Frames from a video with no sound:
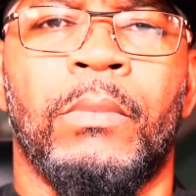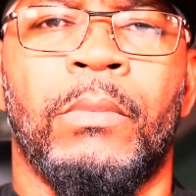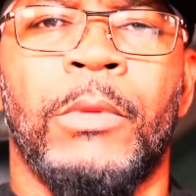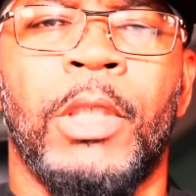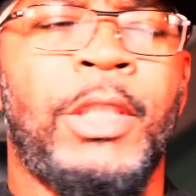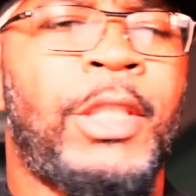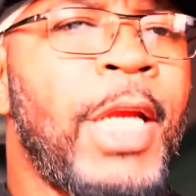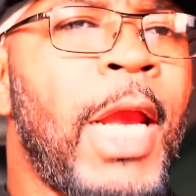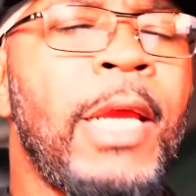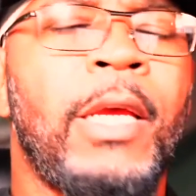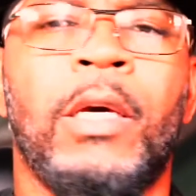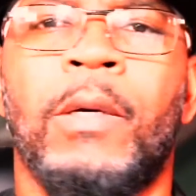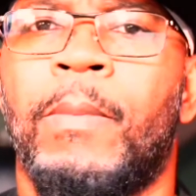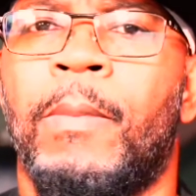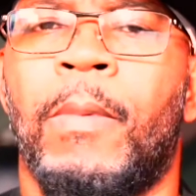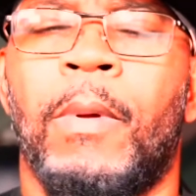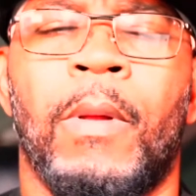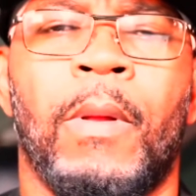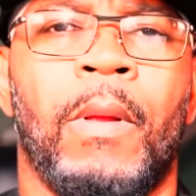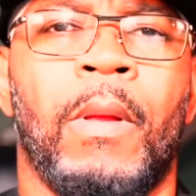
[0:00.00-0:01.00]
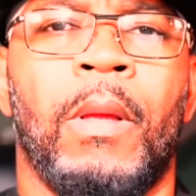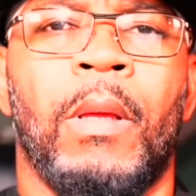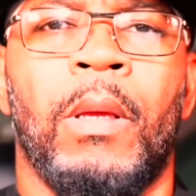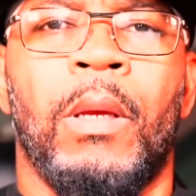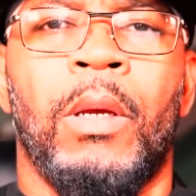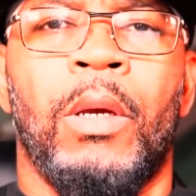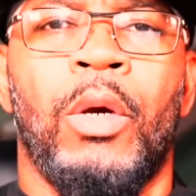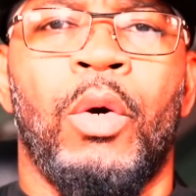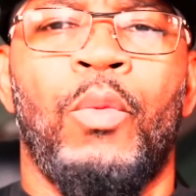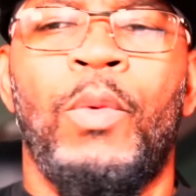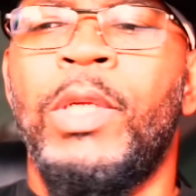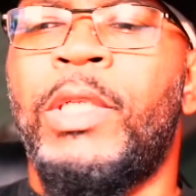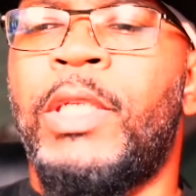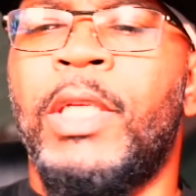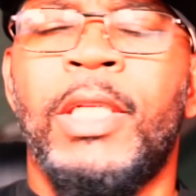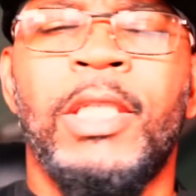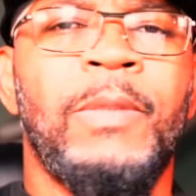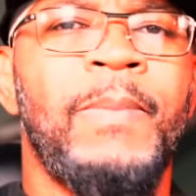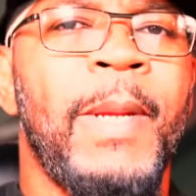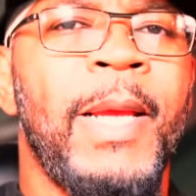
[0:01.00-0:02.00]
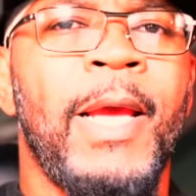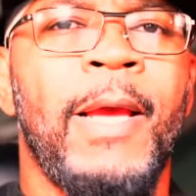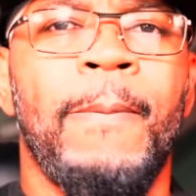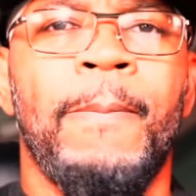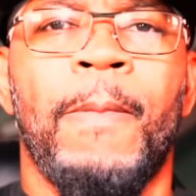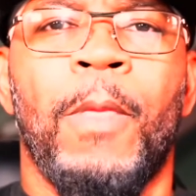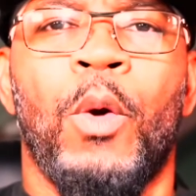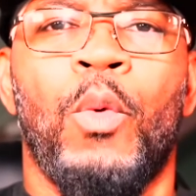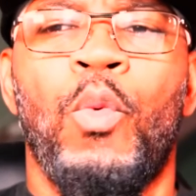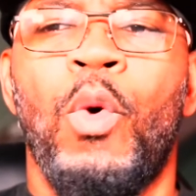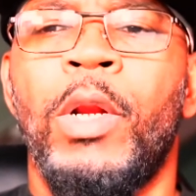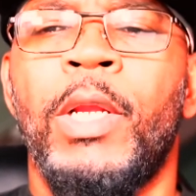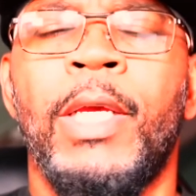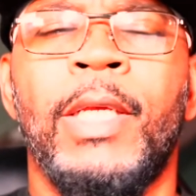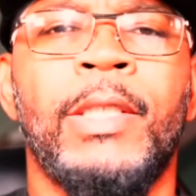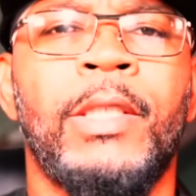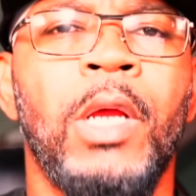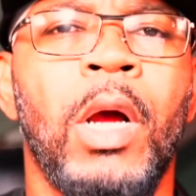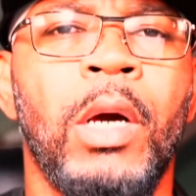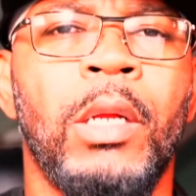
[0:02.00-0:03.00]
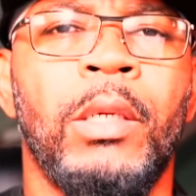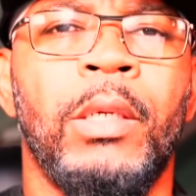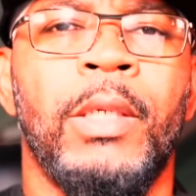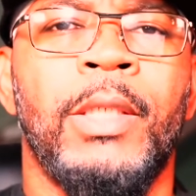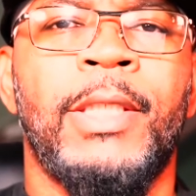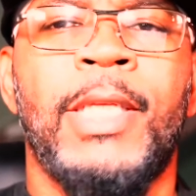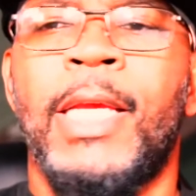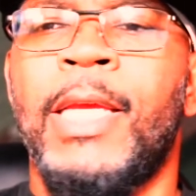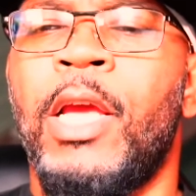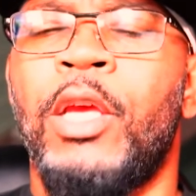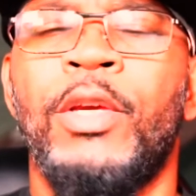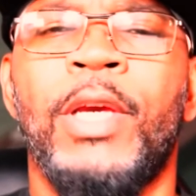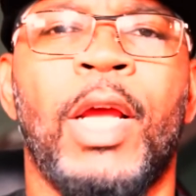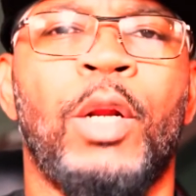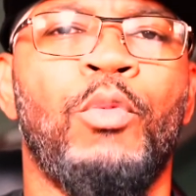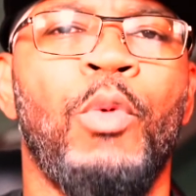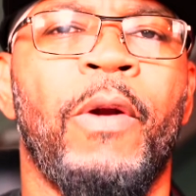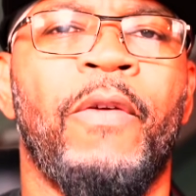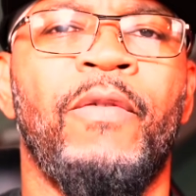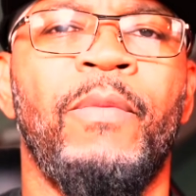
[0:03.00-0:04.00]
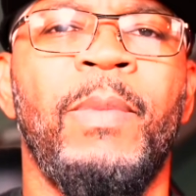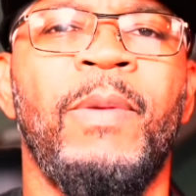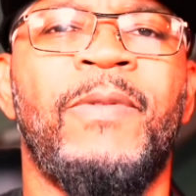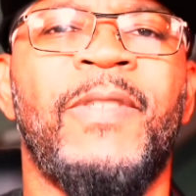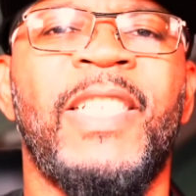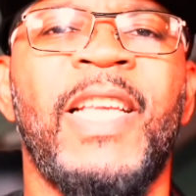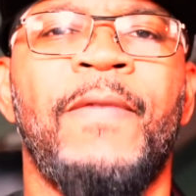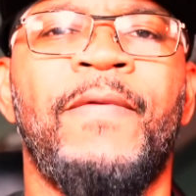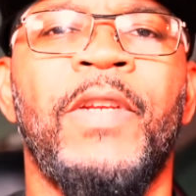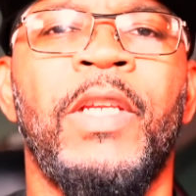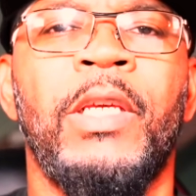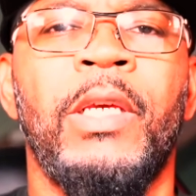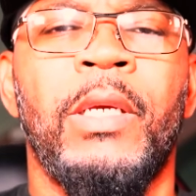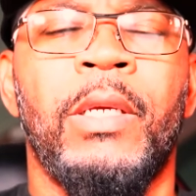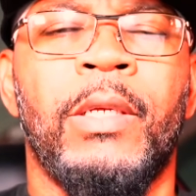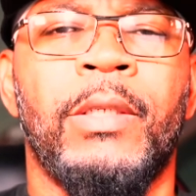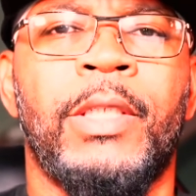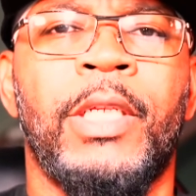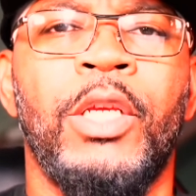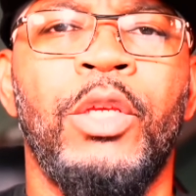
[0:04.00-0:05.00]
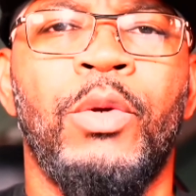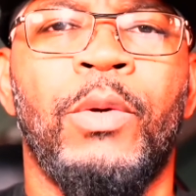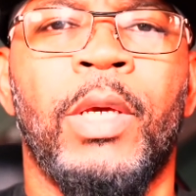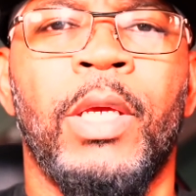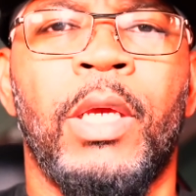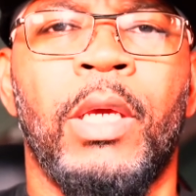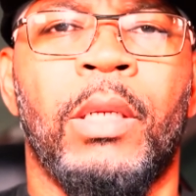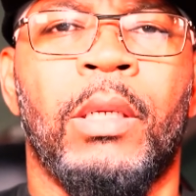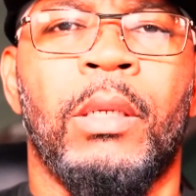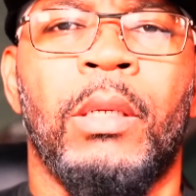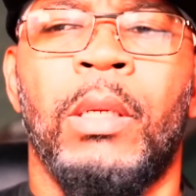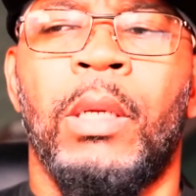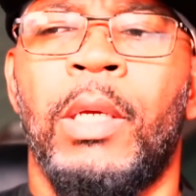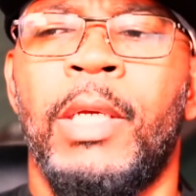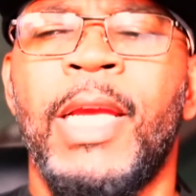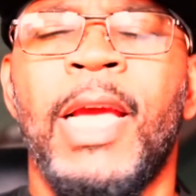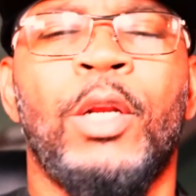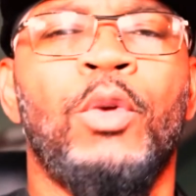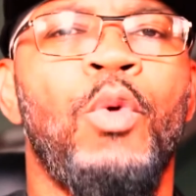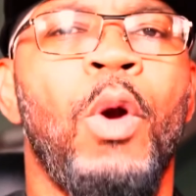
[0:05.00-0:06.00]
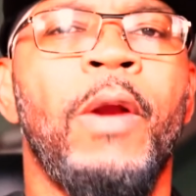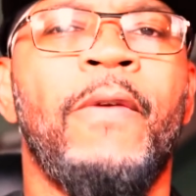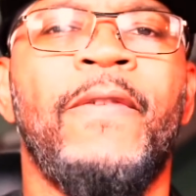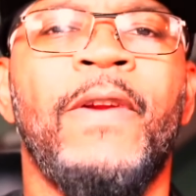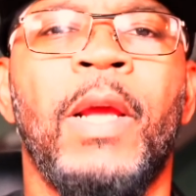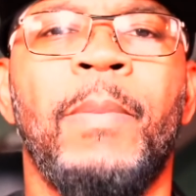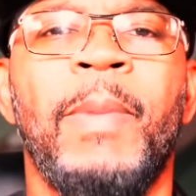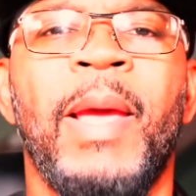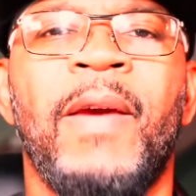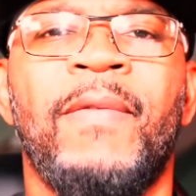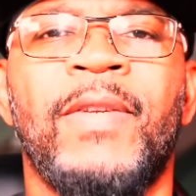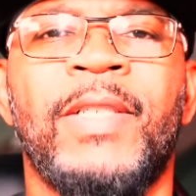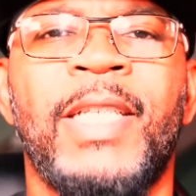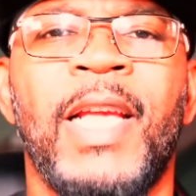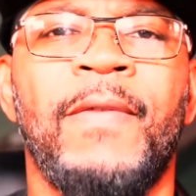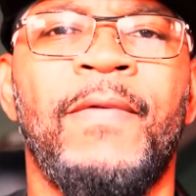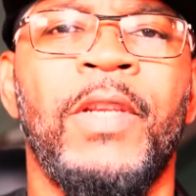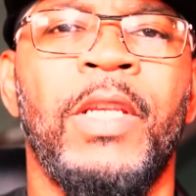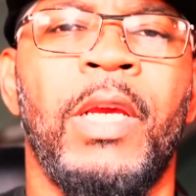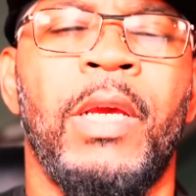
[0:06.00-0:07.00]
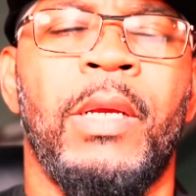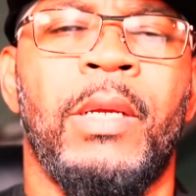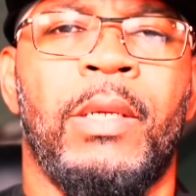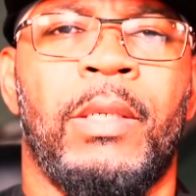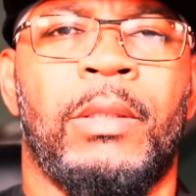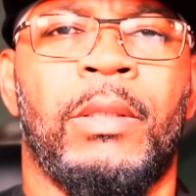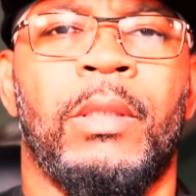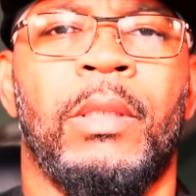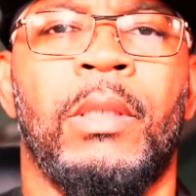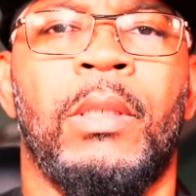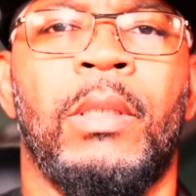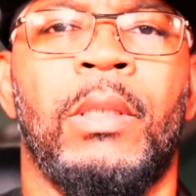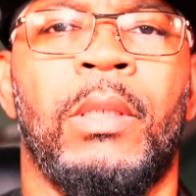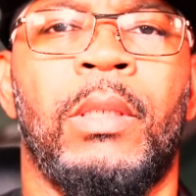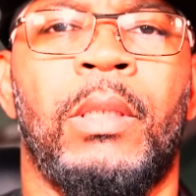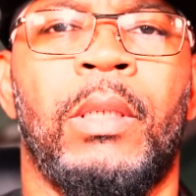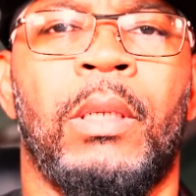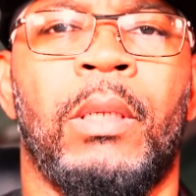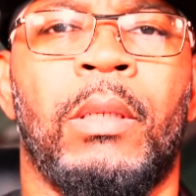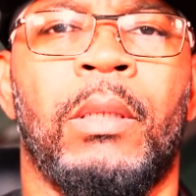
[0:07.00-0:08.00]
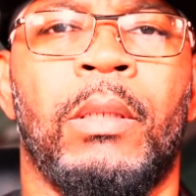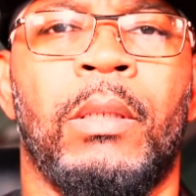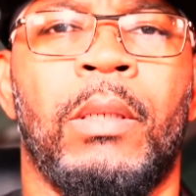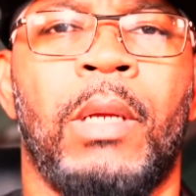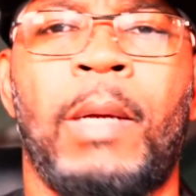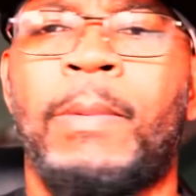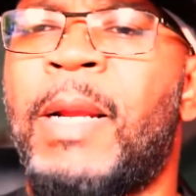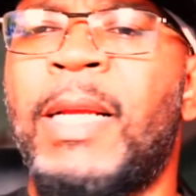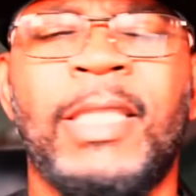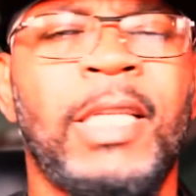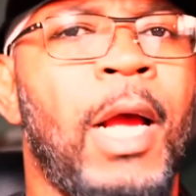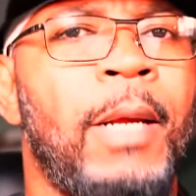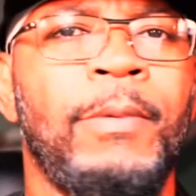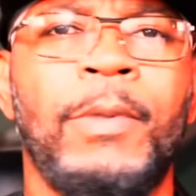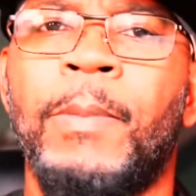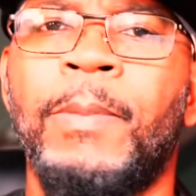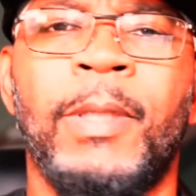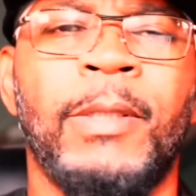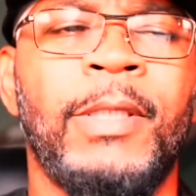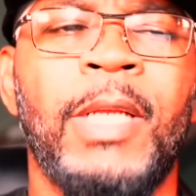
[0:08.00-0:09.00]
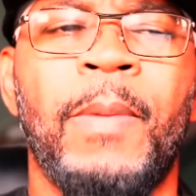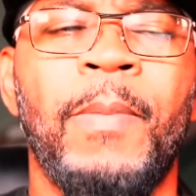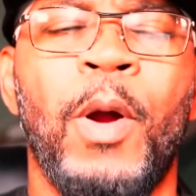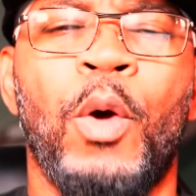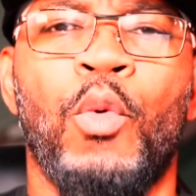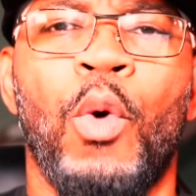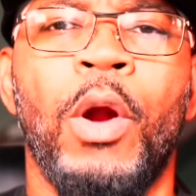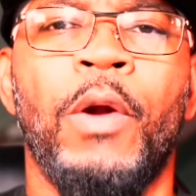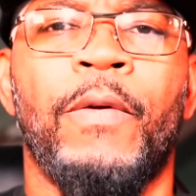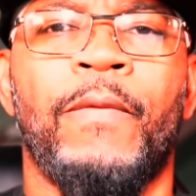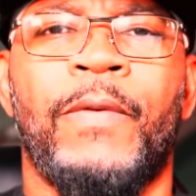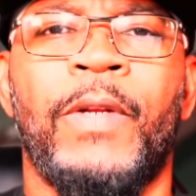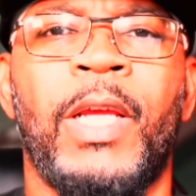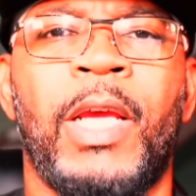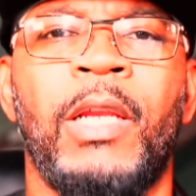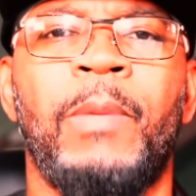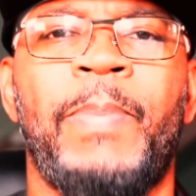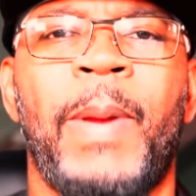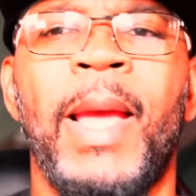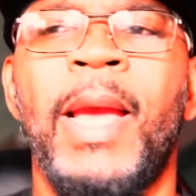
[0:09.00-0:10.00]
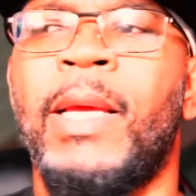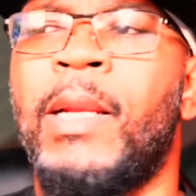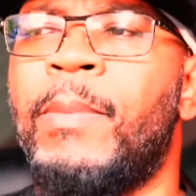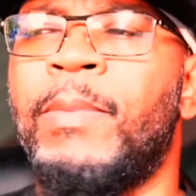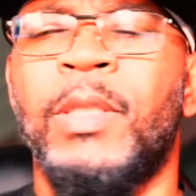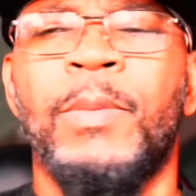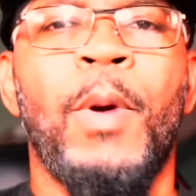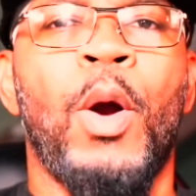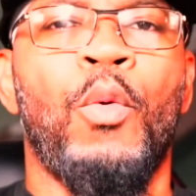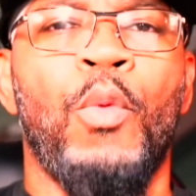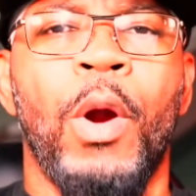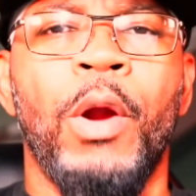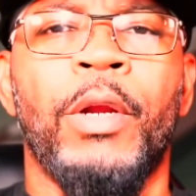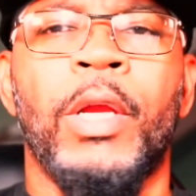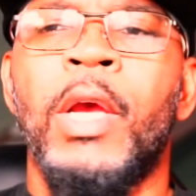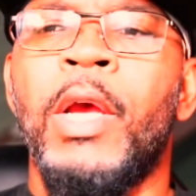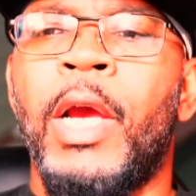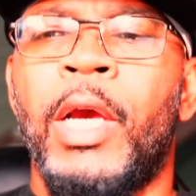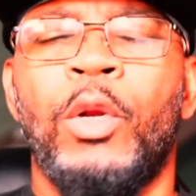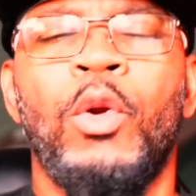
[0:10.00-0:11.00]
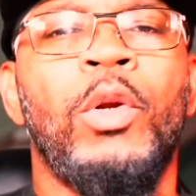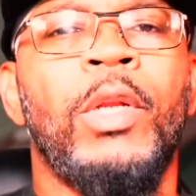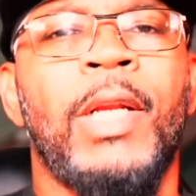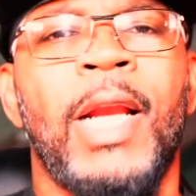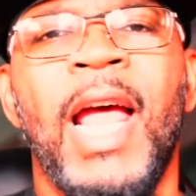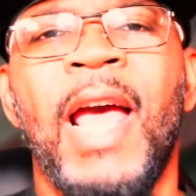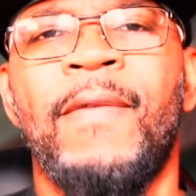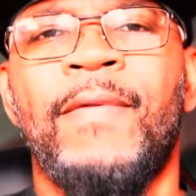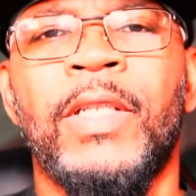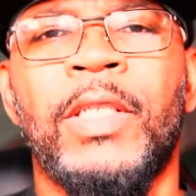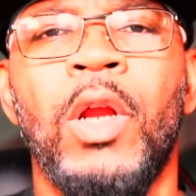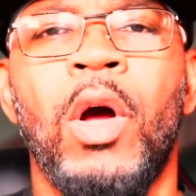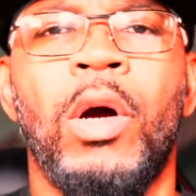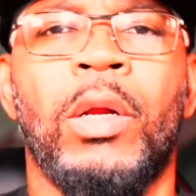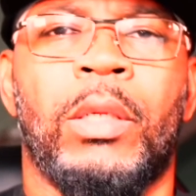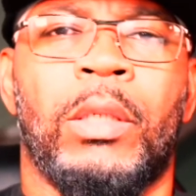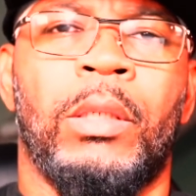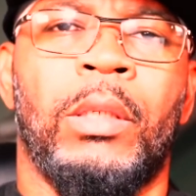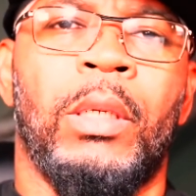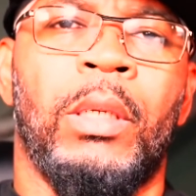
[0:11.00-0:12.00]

Jacob went to this man, wanted his daughter, said, Yeah, you got to work for me for seven years, then you can get her. He had to work for that man for seven years. I'm not, I'm not talking about work to get paid, I'm talking about work in order to have his daughter.